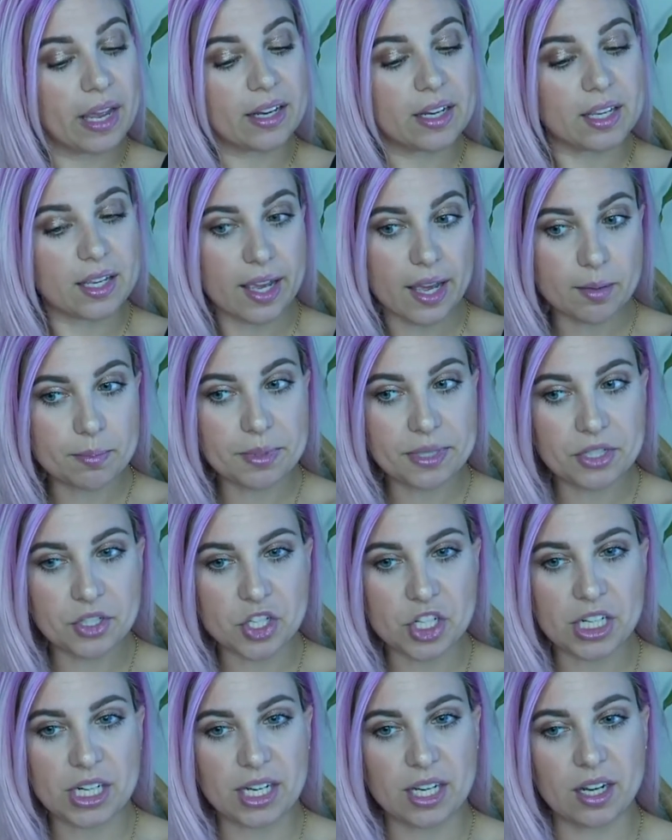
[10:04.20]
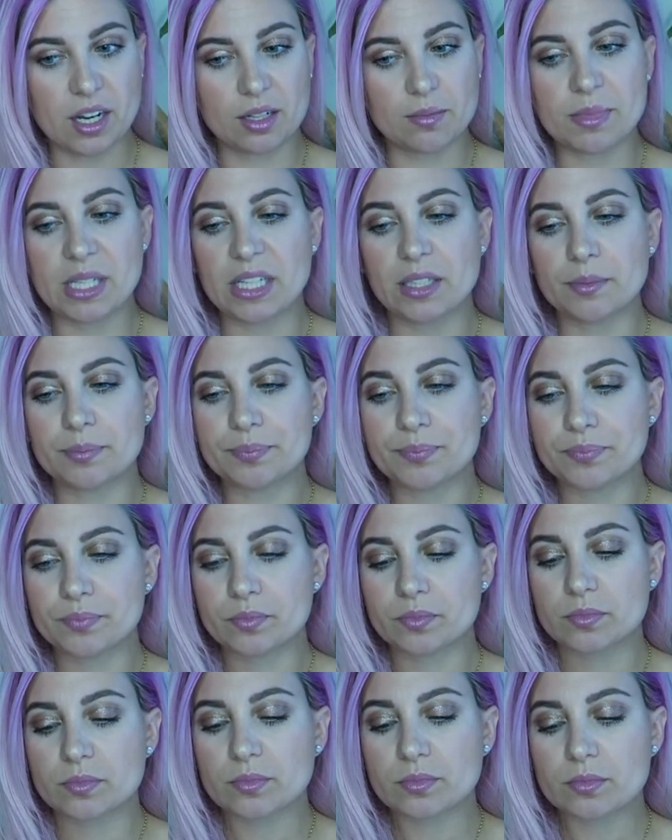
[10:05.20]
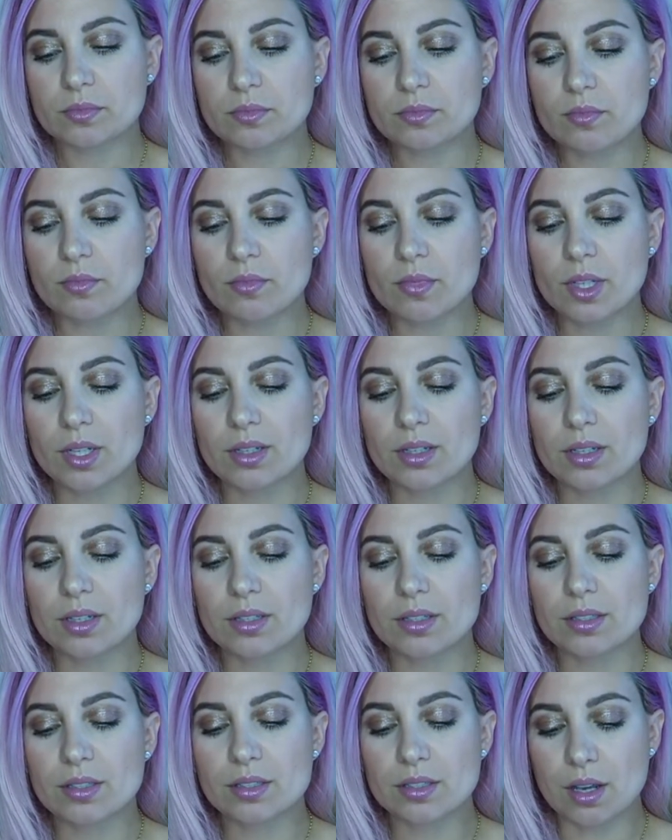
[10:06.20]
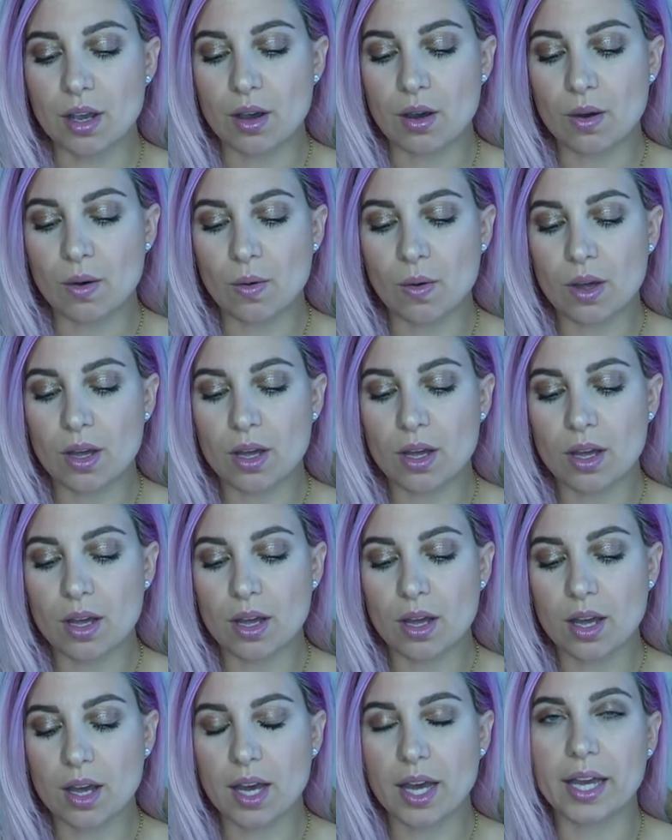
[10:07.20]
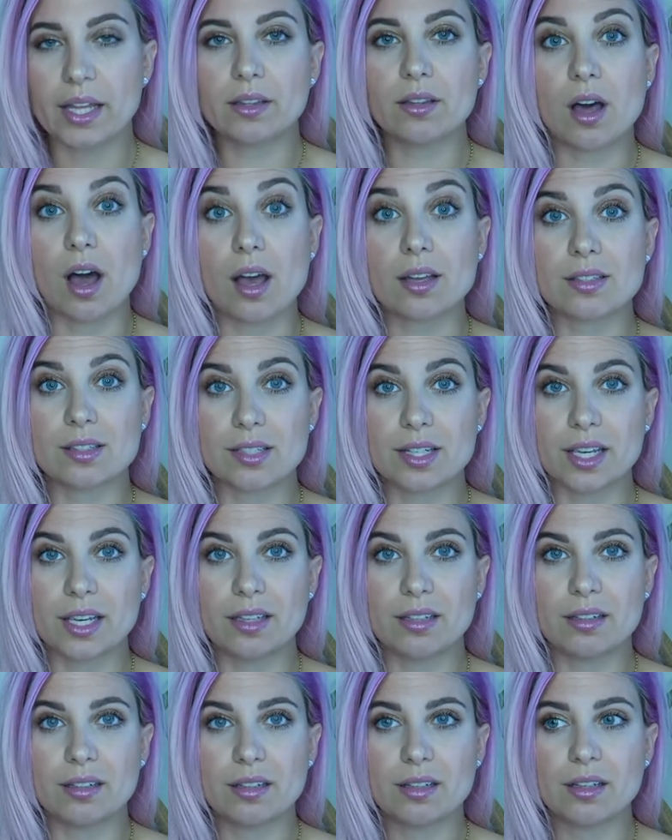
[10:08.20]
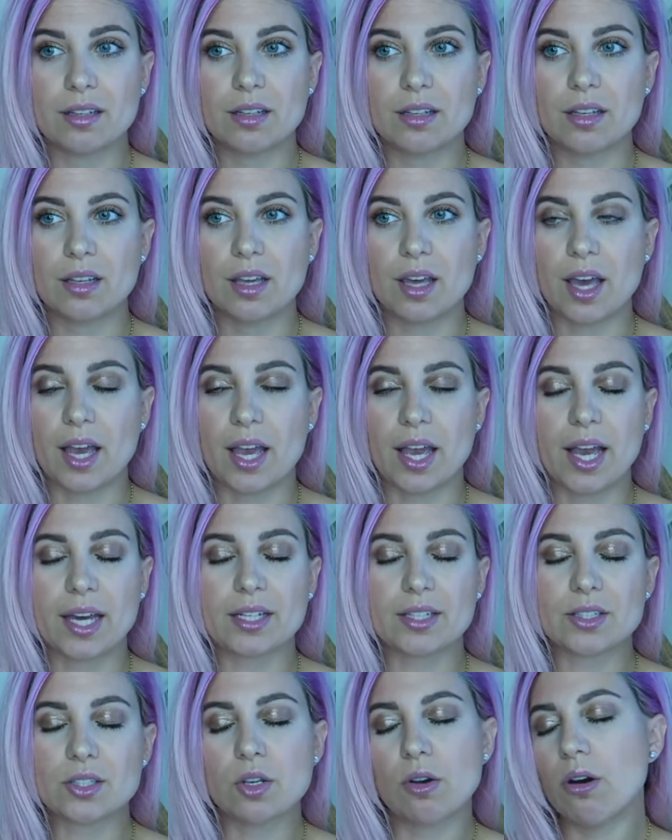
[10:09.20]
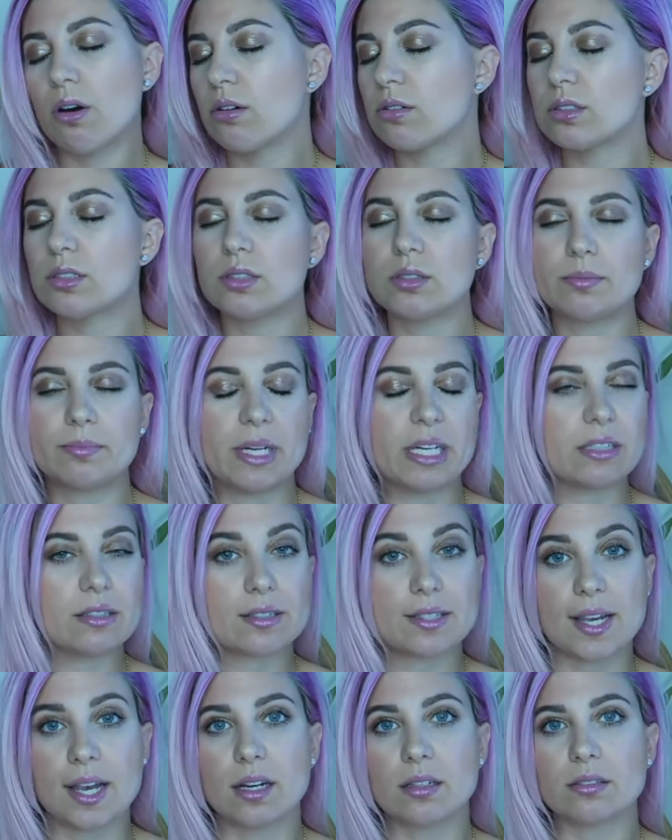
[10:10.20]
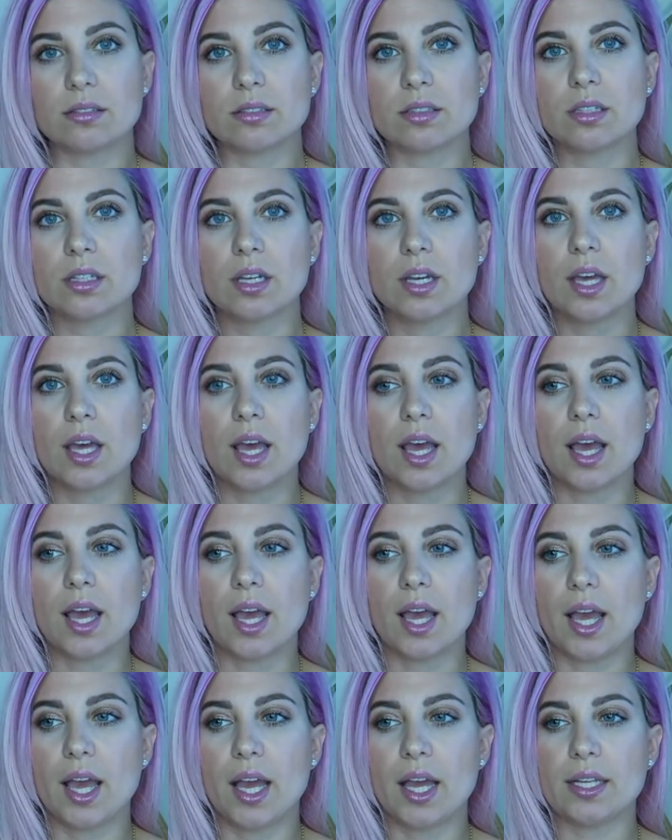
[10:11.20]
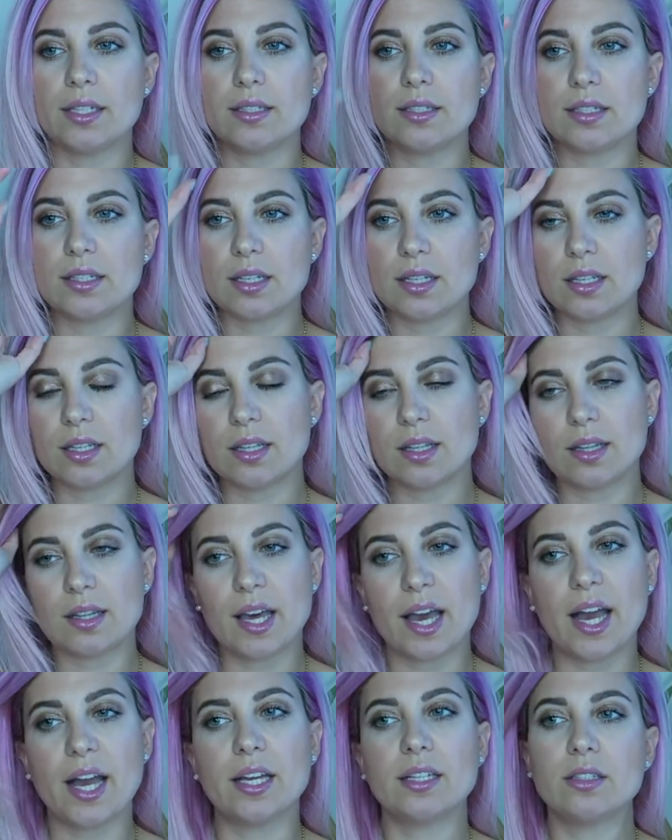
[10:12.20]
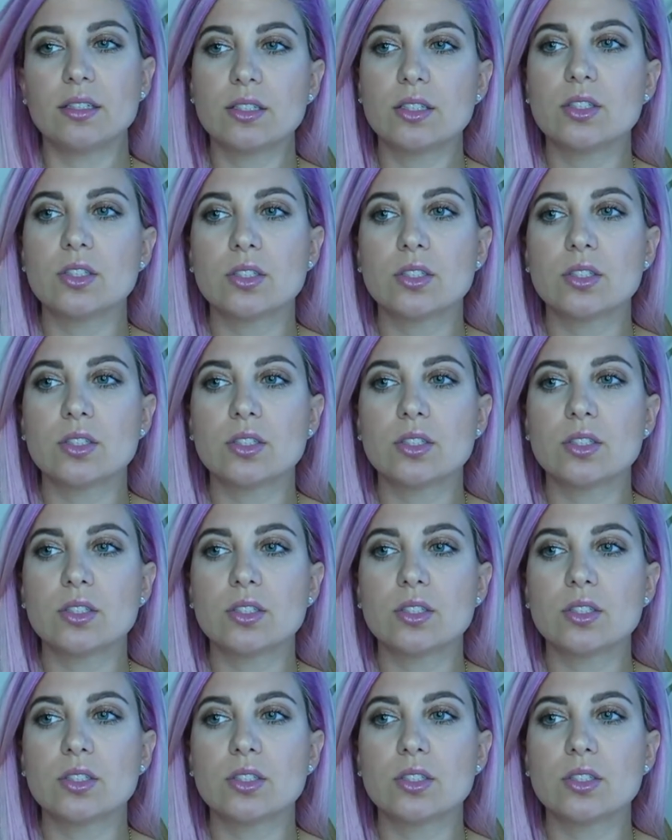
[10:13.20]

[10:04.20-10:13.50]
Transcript: and he had been cheating on me. So I lost it. I had a total meltdown, and that